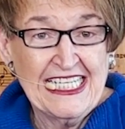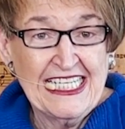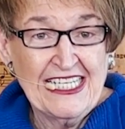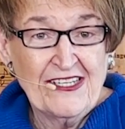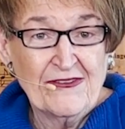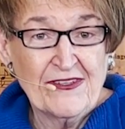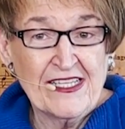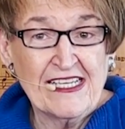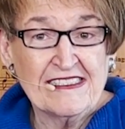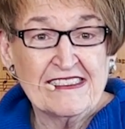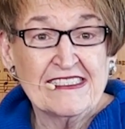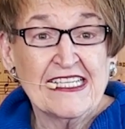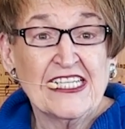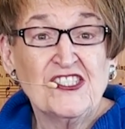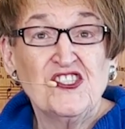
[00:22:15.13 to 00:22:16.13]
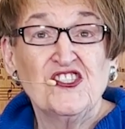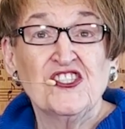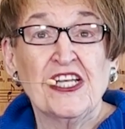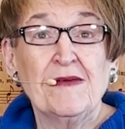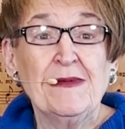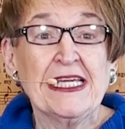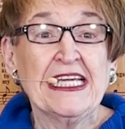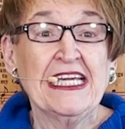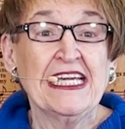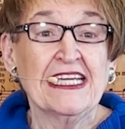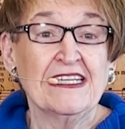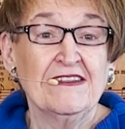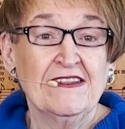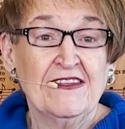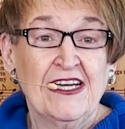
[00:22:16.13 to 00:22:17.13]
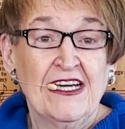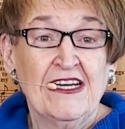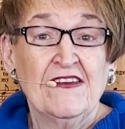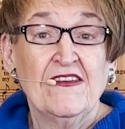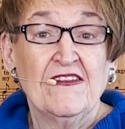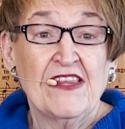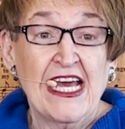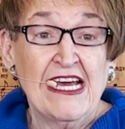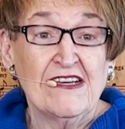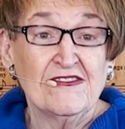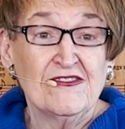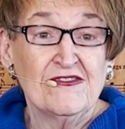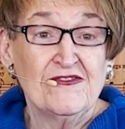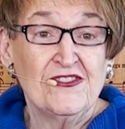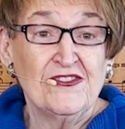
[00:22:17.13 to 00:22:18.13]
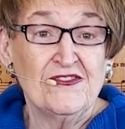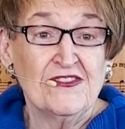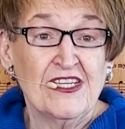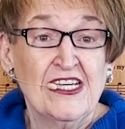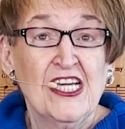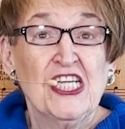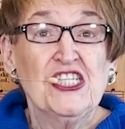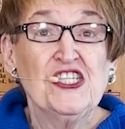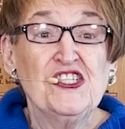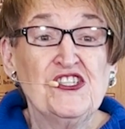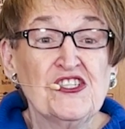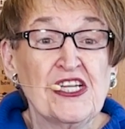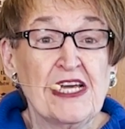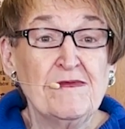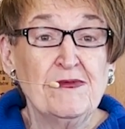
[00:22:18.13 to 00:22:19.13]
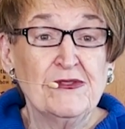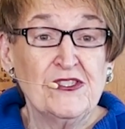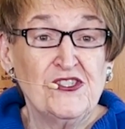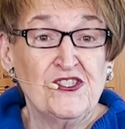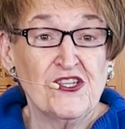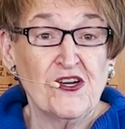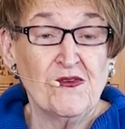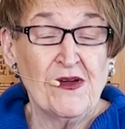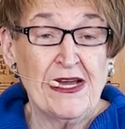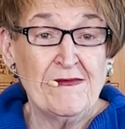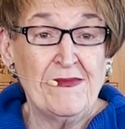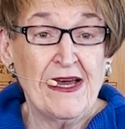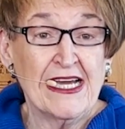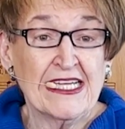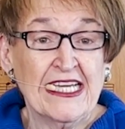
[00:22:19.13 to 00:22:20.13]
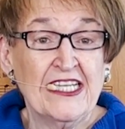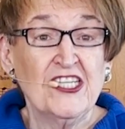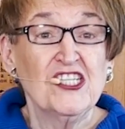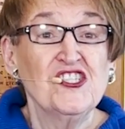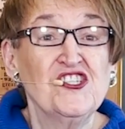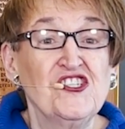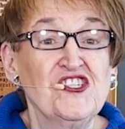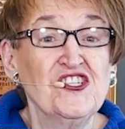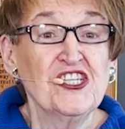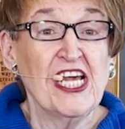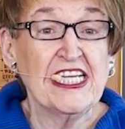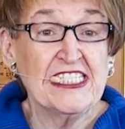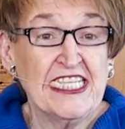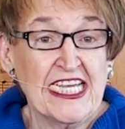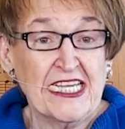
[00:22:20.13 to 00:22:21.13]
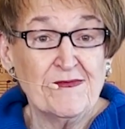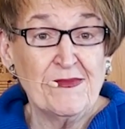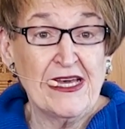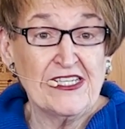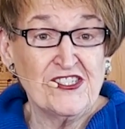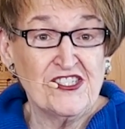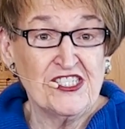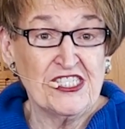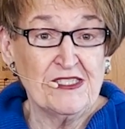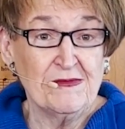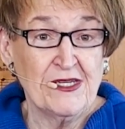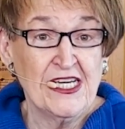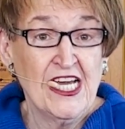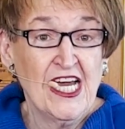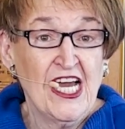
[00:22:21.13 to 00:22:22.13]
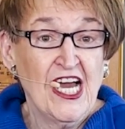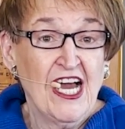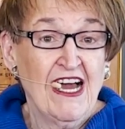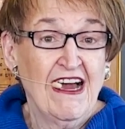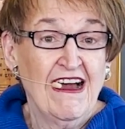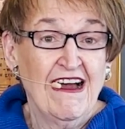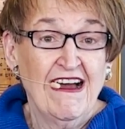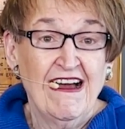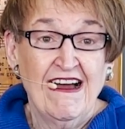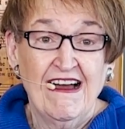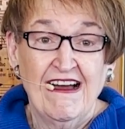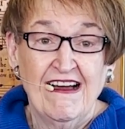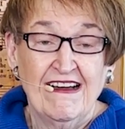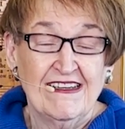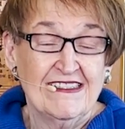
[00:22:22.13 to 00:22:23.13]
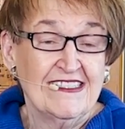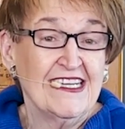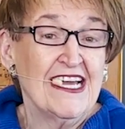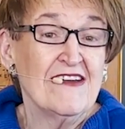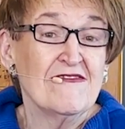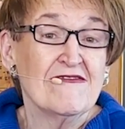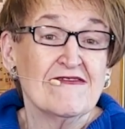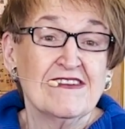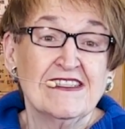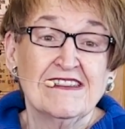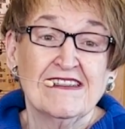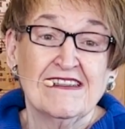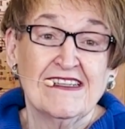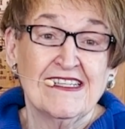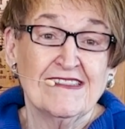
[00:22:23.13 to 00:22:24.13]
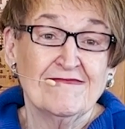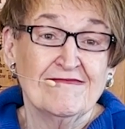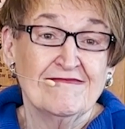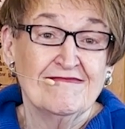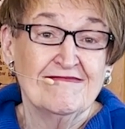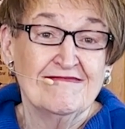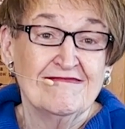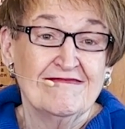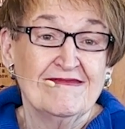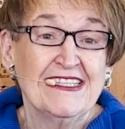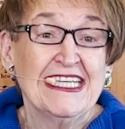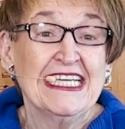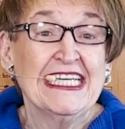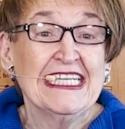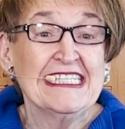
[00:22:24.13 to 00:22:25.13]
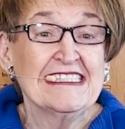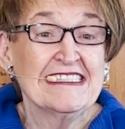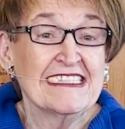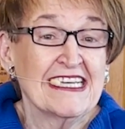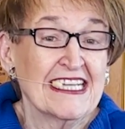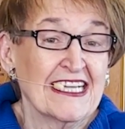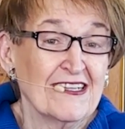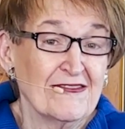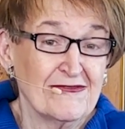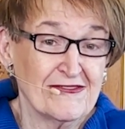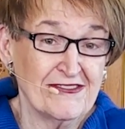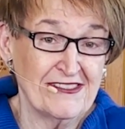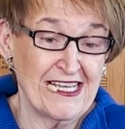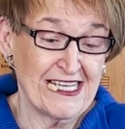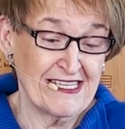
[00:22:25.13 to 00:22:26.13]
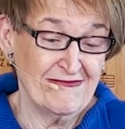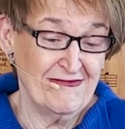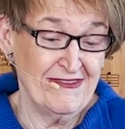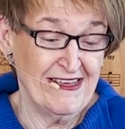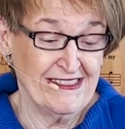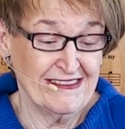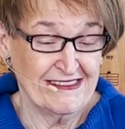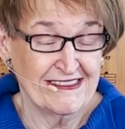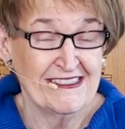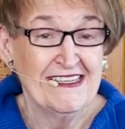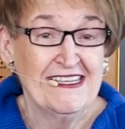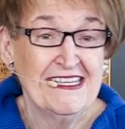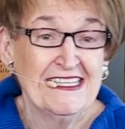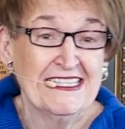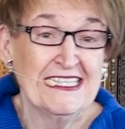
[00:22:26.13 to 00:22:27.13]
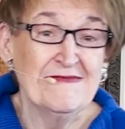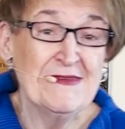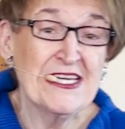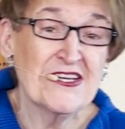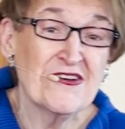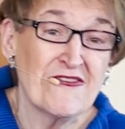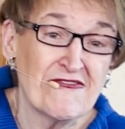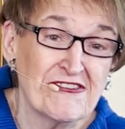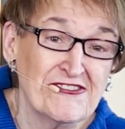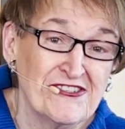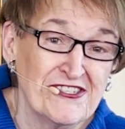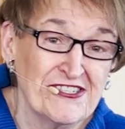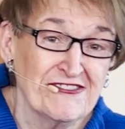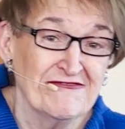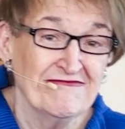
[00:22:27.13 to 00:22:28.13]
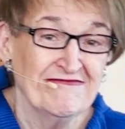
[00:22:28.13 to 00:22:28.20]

without saying, should I be king of the house of Judah? Should I put Joab back in? Should I take Bathsheba? Every time he settled for second best. Let me encourage you.